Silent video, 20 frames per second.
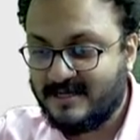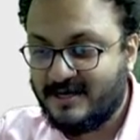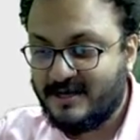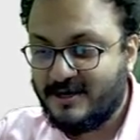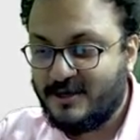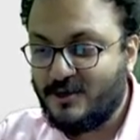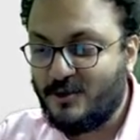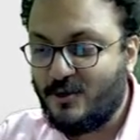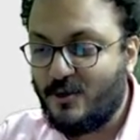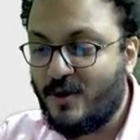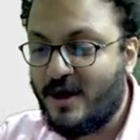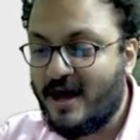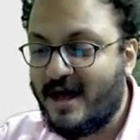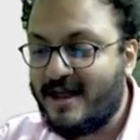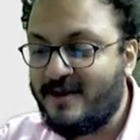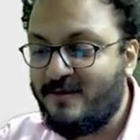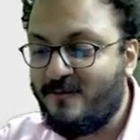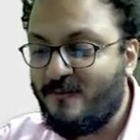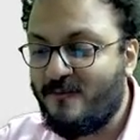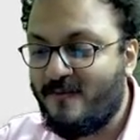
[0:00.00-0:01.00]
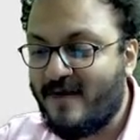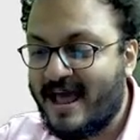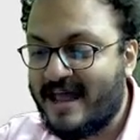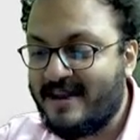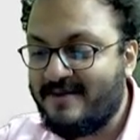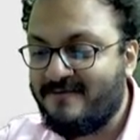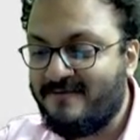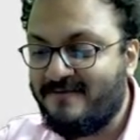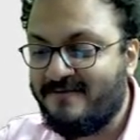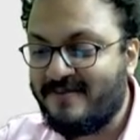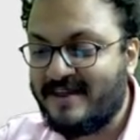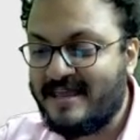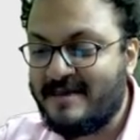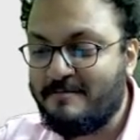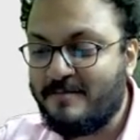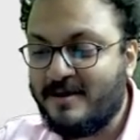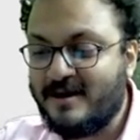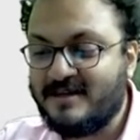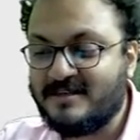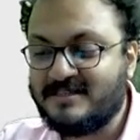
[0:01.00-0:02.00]
Johan van
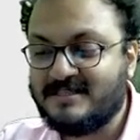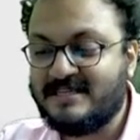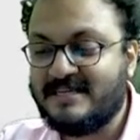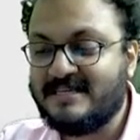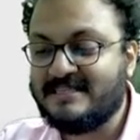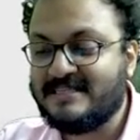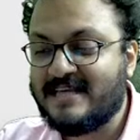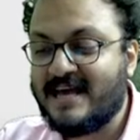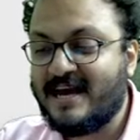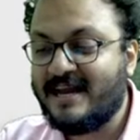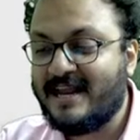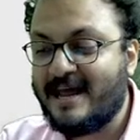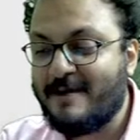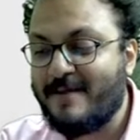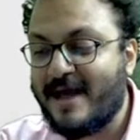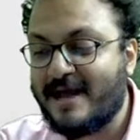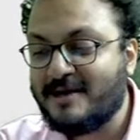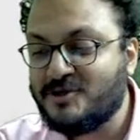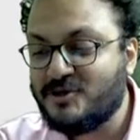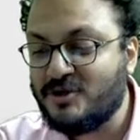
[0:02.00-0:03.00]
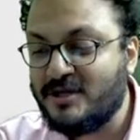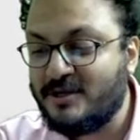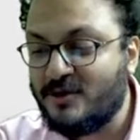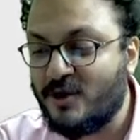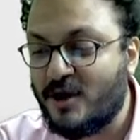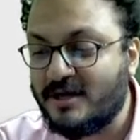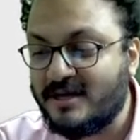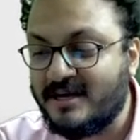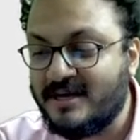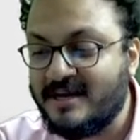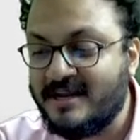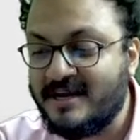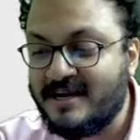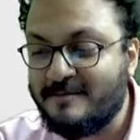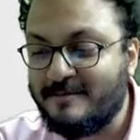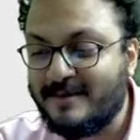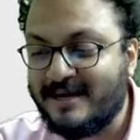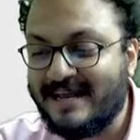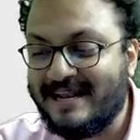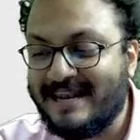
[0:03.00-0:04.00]
Vreeburg says, Sagar, I'm actually not Indian,
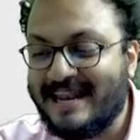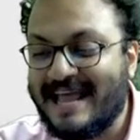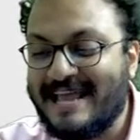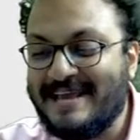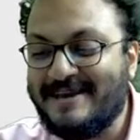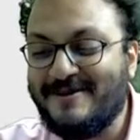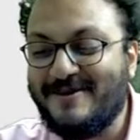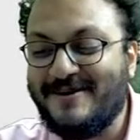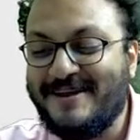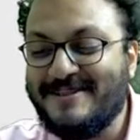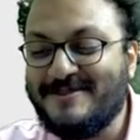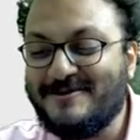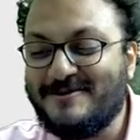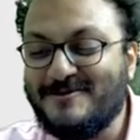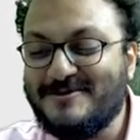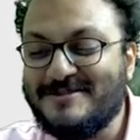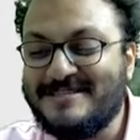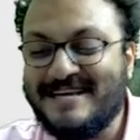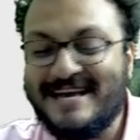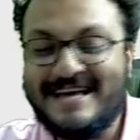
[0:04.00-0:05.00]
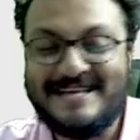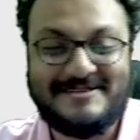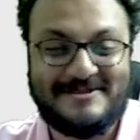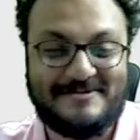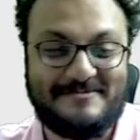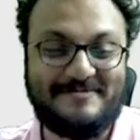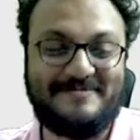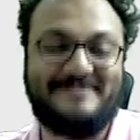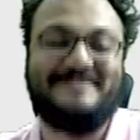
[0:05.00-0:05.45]
but I like your enthusiasm.